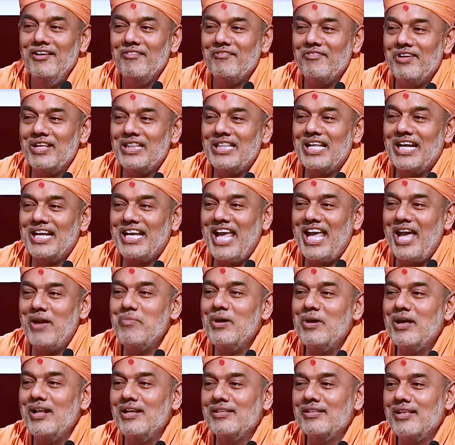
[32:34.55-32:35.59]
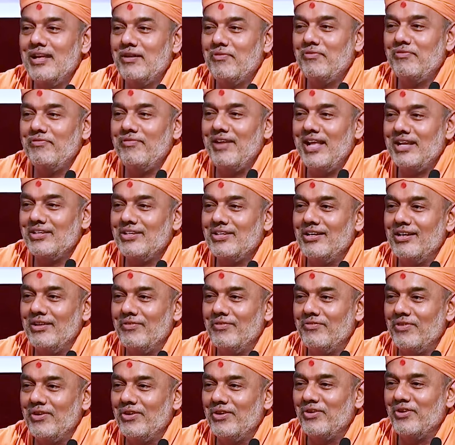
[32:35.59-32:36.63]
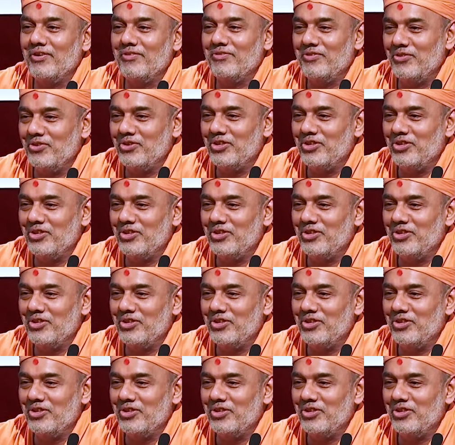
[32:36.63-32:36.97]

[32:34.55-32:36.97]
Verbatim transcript: When the cameras are flashing in front of